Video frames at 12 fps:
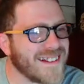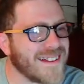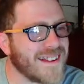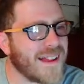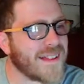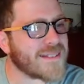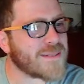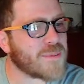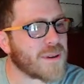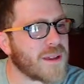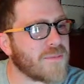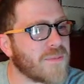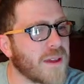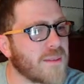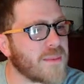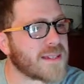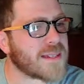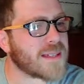It's pretty
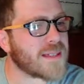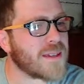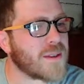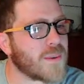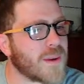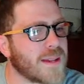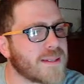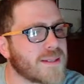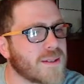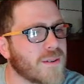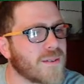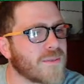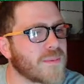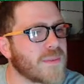famous in the US, song from the